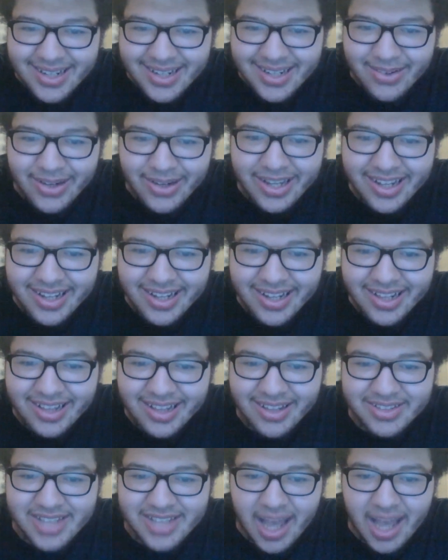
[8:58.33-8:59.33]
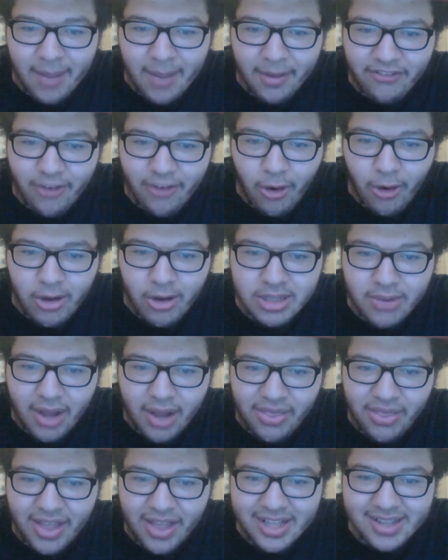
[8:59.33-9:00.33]
Weak? Oh, damn it, Flowers
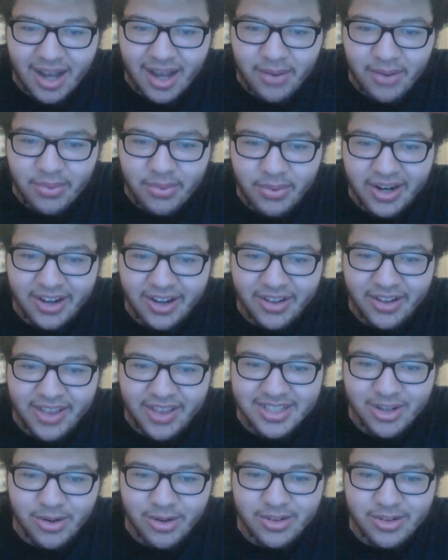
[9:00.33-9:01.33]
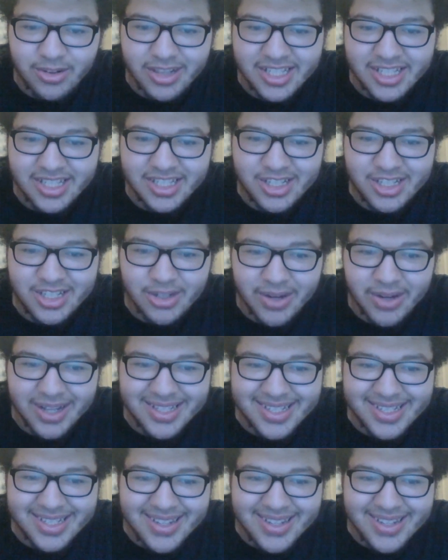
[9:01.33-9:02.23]
Rob, that's not real. That don't listen to it.